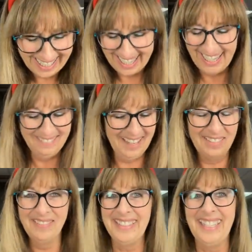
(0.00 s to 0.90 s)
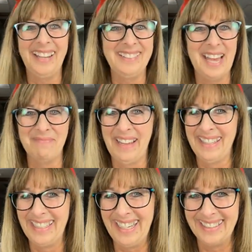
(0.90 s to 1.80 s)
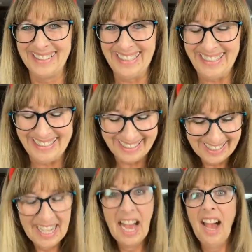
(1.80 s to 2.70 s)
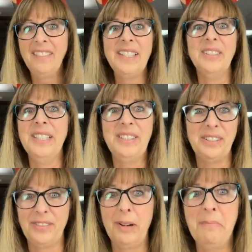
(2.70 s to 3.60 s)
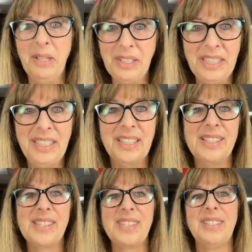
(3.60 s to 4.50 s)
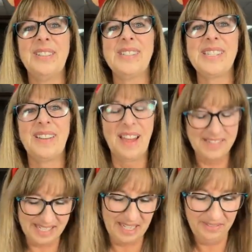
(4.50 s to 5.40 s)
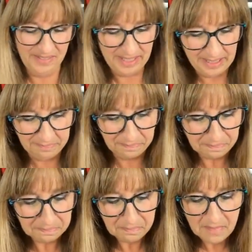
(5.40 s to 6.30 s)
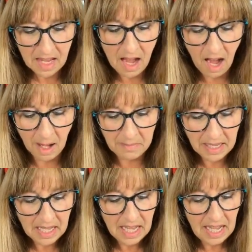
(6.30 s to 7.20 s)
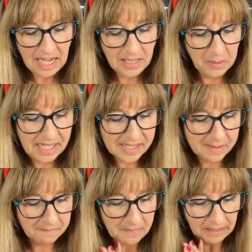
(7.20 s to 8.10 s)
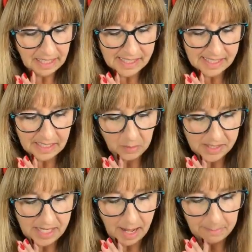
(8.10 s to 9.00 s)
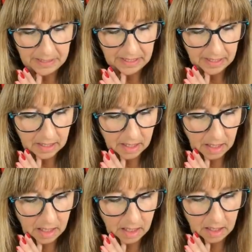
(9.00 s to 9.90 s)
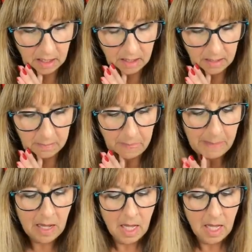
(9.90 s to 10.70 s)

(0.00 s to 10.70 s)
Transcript: I've never been yelled at by the nail lady. I've been going to her for a million years too, so that was kind of funny. Um, anyways, let's see what's happening. Um,